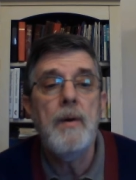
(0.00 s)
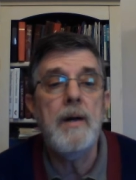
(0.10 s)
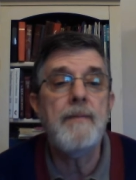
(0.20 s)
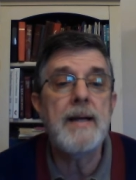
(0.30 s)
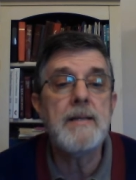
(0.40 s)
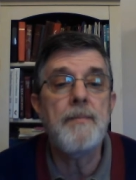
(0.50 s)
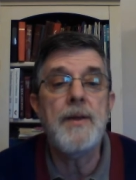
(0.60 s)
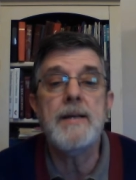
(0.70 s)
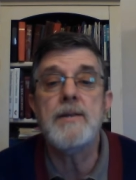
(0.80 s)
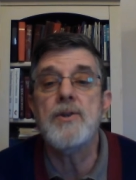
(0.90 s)
Well, I've got some
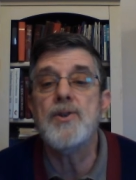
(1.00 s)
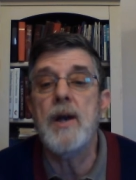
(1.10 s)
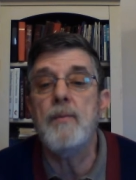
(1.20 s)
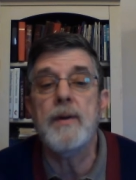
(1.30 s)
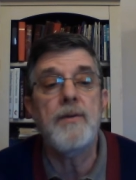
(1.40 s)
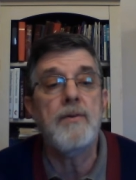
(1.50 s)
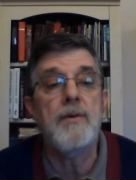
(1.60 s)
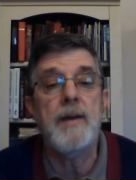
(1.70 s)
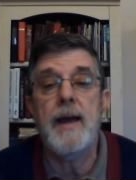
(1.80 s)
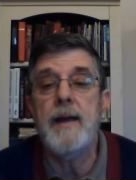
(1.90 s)
things to share with you
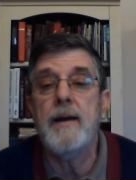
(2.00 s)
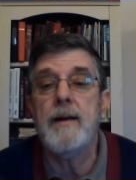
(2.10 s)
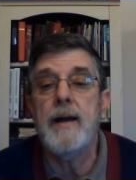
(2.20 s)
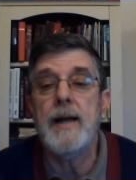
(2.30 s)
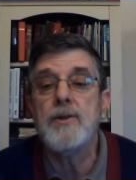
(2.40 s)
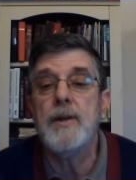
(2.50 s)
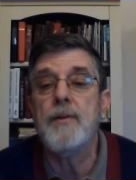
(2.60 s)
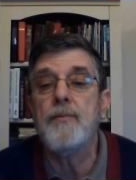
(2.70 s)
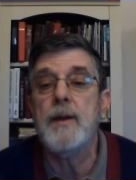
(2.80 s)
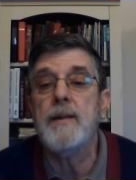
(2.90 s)
today. Uh, actually,
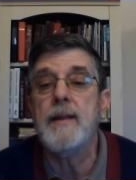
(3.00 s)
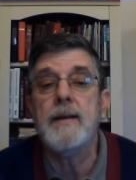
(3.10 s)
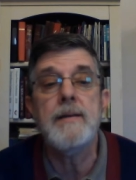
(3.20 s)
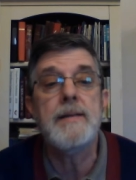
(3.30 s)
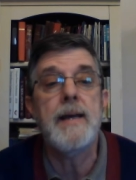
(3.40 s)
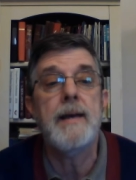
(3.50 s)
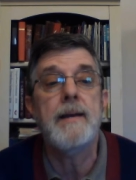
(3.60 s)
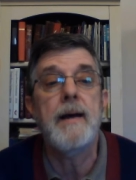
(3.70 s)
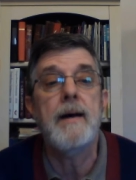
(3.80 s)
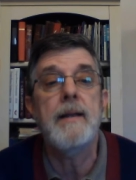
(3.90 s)
three things,
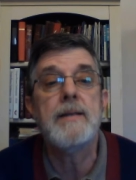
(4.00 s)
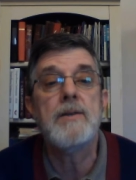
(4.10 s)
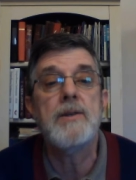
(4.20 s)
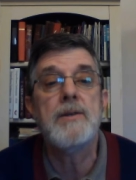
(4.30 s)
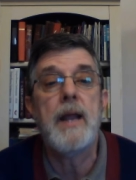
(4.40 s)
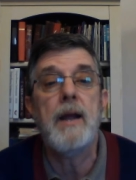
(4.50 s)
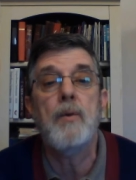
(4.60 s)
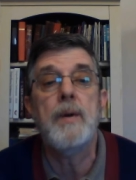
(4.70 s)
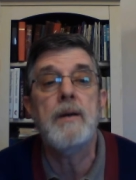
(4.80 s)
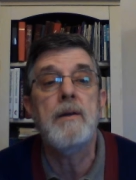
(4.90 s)
and uh, let's just take a
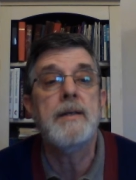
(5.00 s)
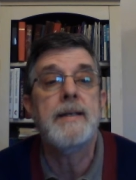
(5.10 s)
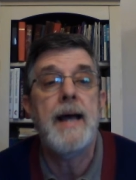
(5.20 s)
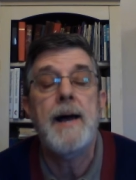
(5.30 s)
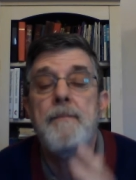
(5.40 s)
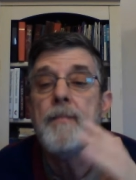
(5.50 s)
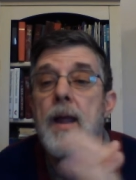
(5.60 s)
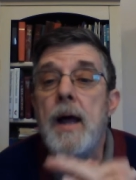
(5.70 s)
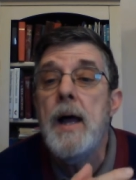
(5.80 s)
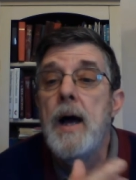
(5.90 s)
quick look at that.
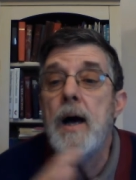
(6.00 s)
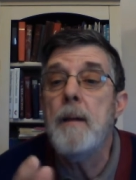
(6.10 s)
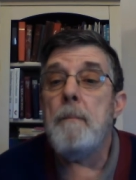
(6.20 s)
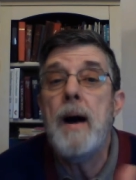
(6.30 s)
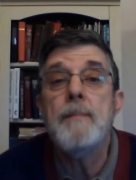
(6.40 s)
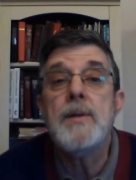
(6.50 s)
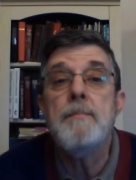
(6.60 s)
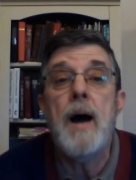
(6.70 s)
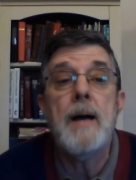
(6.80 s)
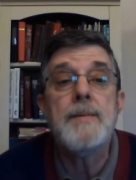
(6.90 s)
Uh, Mom to
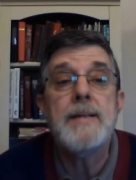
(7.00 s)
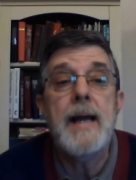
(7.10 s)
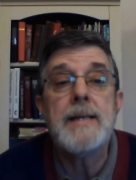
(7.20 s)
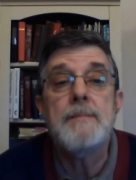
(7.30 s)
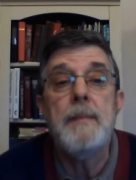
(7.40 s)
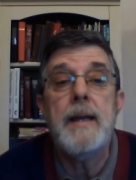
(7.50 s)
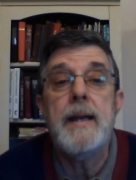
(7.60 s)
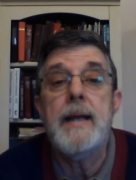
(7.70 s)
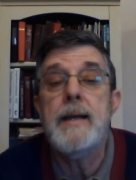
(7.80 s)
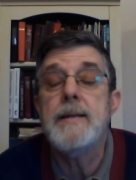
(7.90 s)
Mom's next
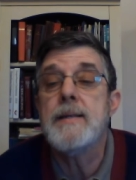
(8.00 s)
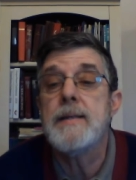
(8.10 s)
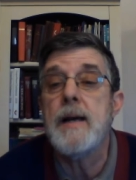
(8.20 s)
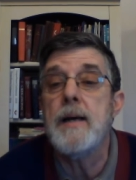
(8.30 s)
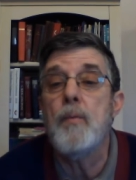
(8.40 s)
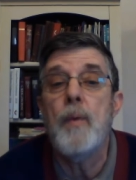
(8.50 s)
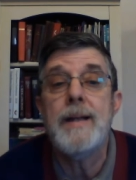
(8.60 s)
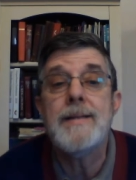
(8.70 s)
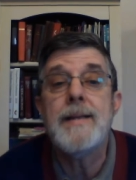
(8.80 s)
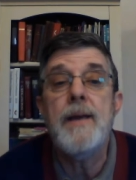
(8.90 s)
meeting is the
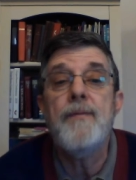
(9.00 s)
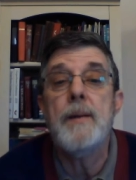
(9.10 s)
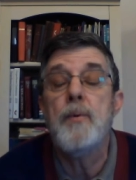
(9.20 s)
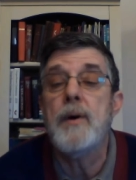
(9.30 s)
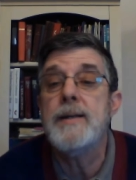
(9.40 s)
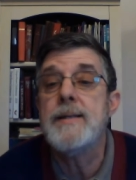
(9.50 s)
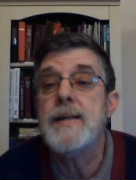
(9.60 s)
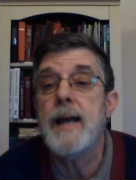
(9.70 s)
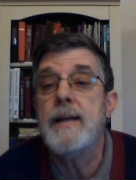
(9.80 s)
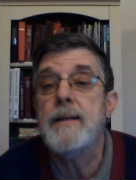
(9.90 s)
Wednesday, February
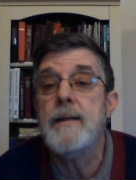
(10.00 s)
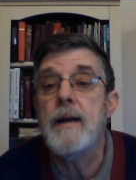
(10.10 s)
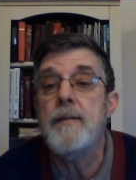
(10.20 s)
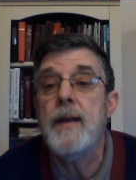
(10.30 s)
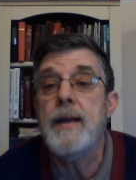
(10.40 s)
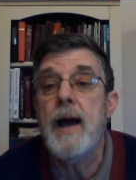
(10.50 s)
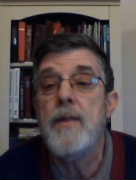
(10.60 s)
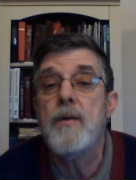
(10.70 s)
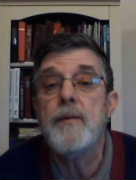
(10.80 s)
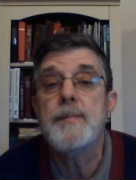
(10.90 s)
2nd. Uh, they
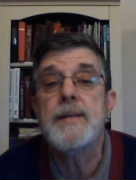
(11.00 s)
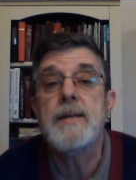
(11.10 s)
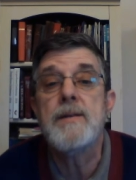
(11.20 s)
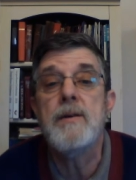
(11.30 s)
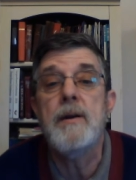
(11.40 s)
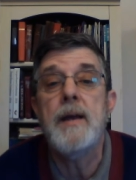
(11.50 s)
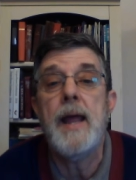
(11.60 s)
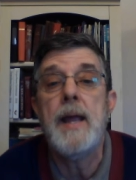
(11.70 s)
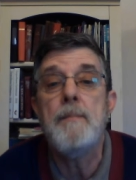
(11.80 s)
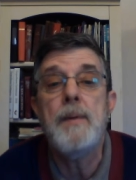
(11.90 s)
gather from 6.30
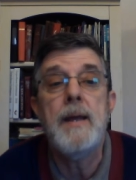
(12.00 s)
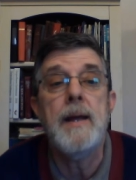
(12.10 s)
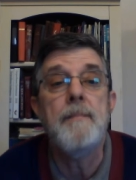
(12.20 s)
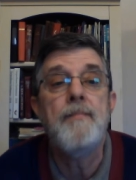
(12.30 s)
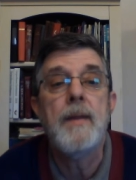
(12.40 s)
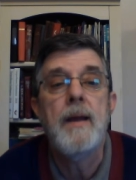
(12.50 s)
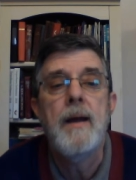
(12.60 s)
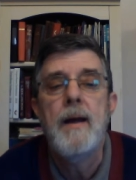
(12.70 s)
to 8 p.m.